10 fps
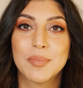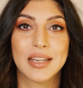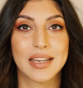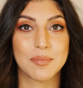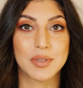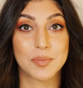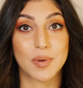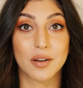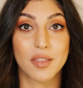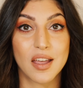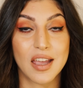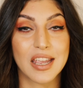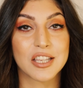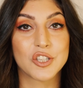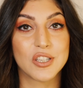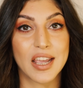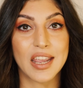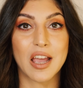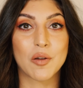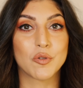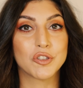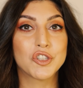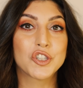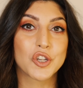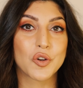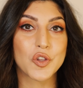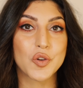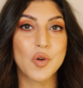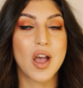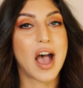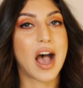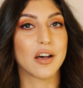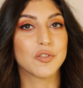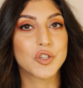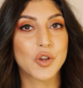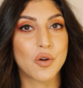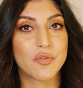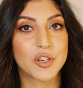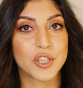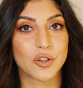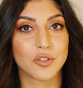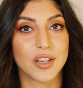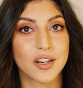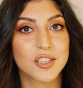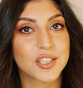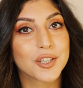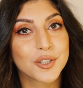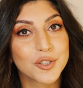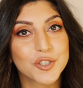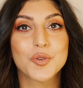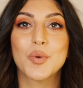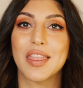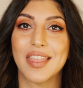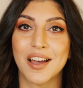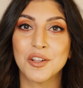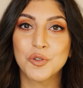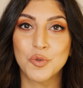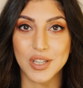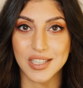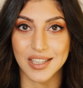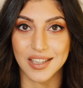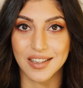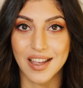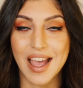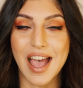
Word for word: My name is Martha and today I want to show you how to cover your dark circles without creasing.